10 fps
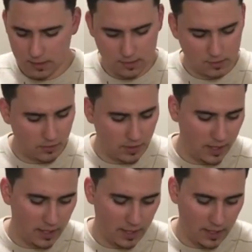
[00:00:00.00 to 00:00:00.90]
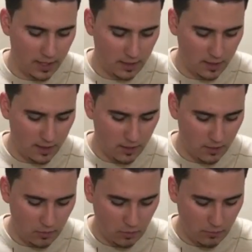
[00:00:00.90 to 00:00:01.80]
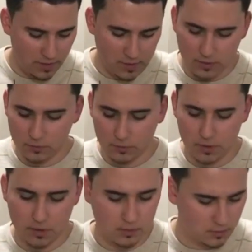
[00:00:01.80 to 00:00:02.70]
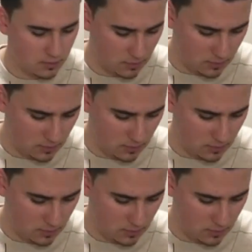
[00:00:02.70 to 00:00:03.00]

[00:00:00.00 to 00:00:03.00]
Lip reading: Let's go ahead and open this one here.